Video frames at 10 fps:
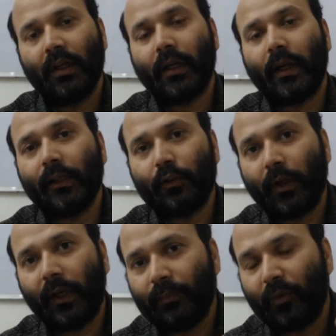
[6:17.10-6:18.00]
rather to
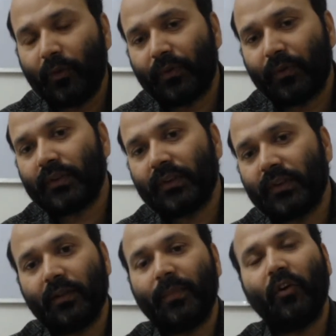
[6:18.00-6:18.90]
write
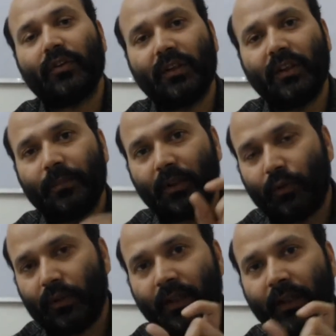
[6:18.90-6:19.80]
morphological, because if the
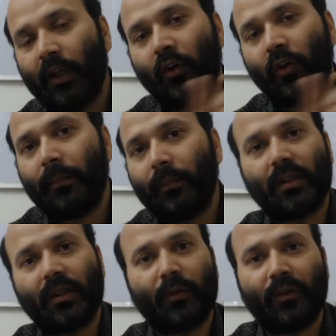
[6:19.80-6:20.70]
thing are not
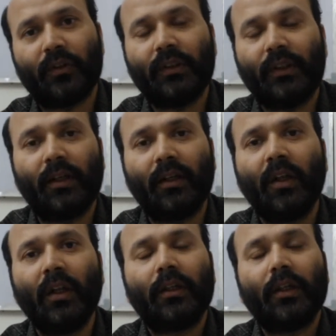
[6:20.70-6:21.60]
mentioned morphological,
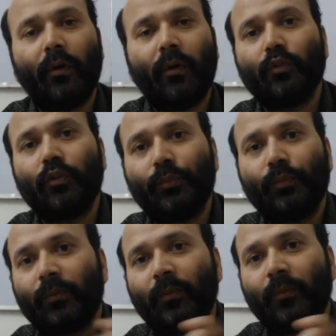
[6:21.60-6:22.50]
then why should you
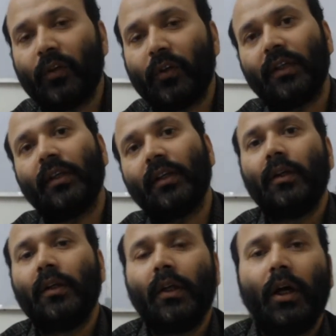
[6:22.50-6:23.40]
put morphological
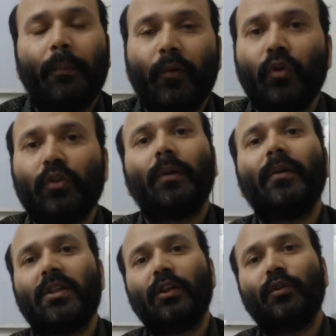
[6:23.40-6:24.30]
approach of
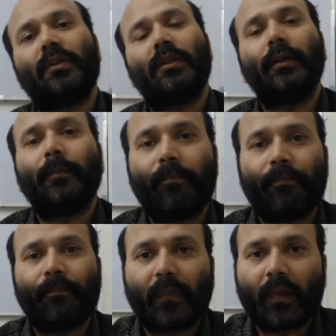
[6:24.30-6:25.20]
distinguishing
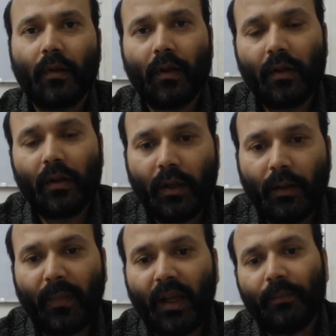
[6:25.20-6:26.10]

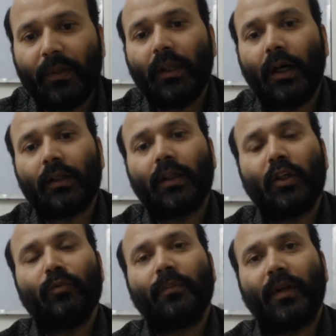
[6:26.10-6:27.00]
man with the other
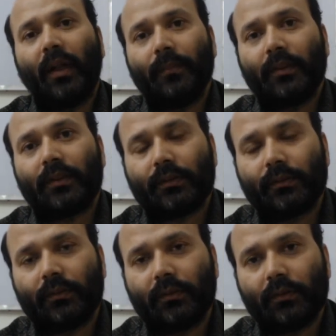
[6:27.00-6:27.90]
human primates
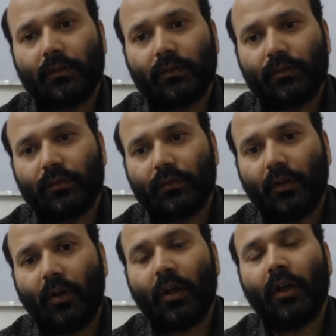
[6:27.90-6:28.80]

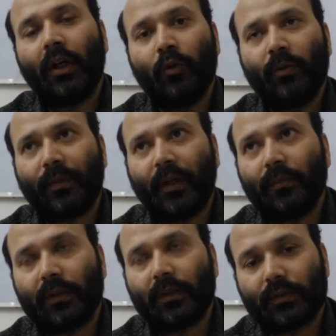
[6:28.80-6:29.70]
or non-human
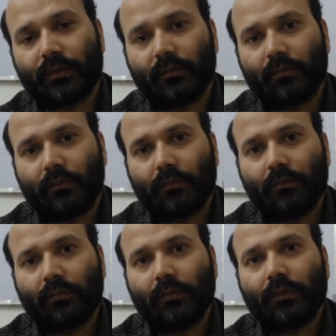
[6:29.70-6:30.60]
primates?
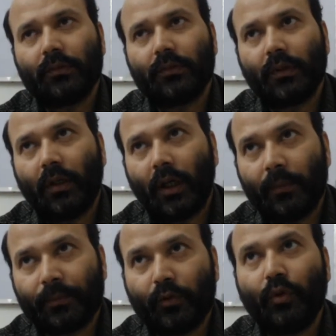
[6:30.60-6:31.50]

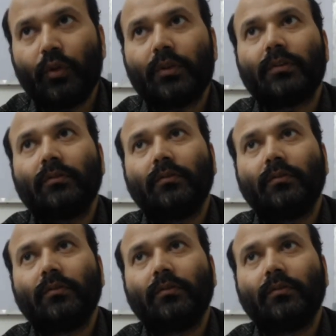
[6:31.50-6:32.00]
Of course,